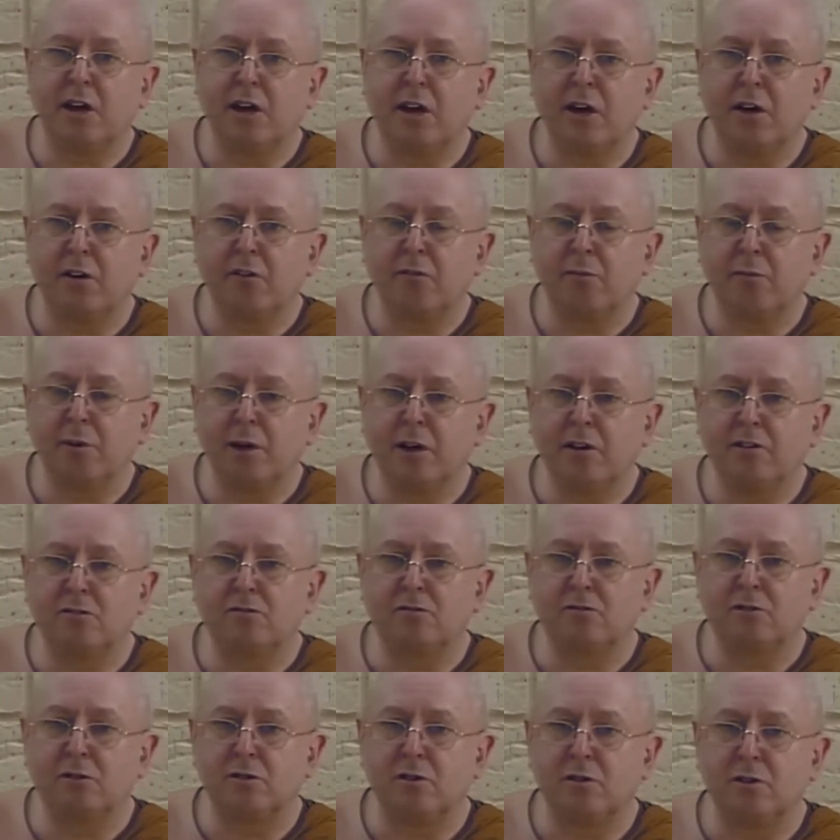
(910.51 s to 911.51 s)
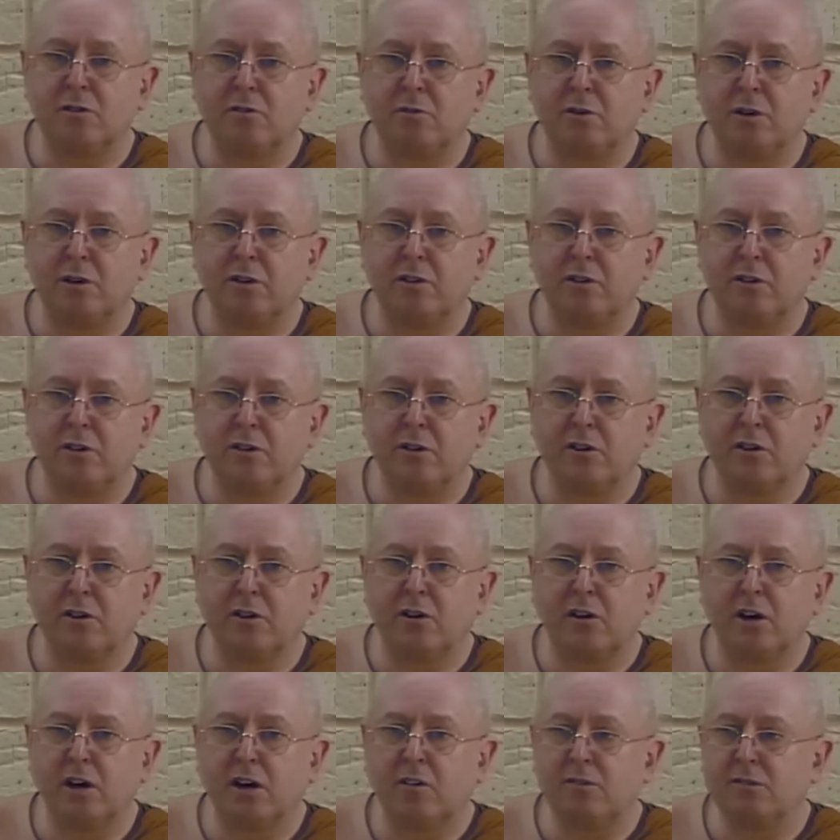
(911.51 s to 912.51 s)
out of petrol or whether your
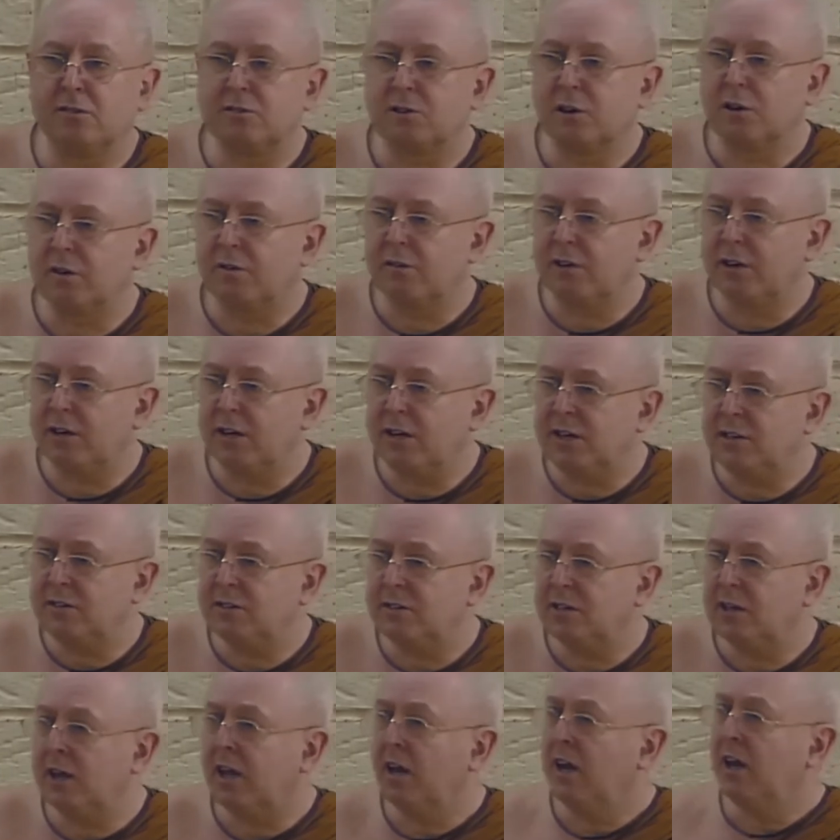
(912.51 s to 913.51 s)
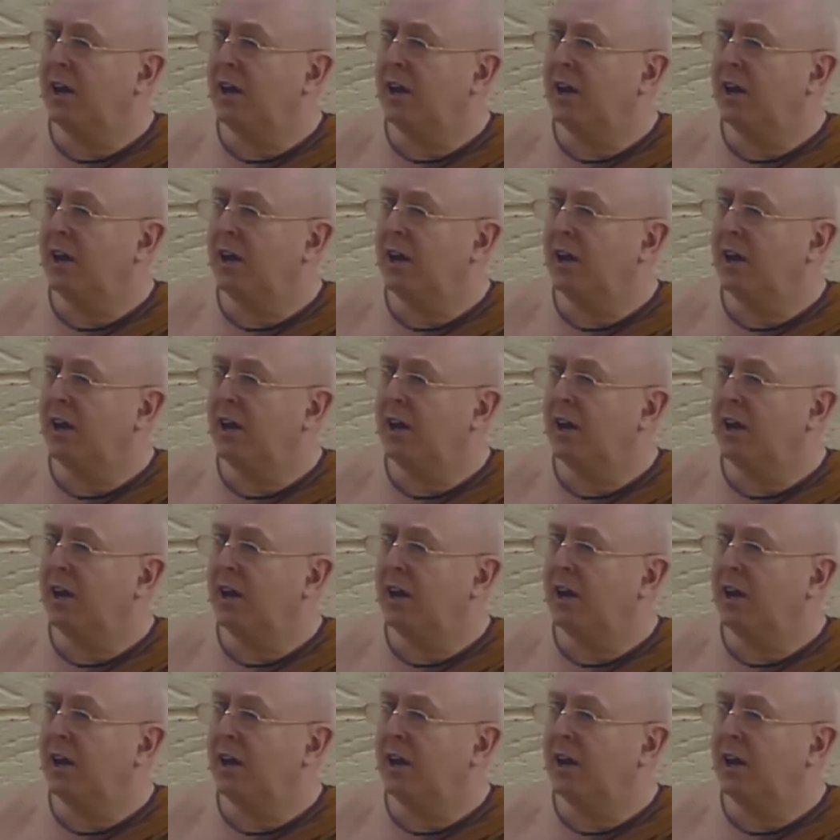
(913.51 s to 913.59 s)
car is overheating.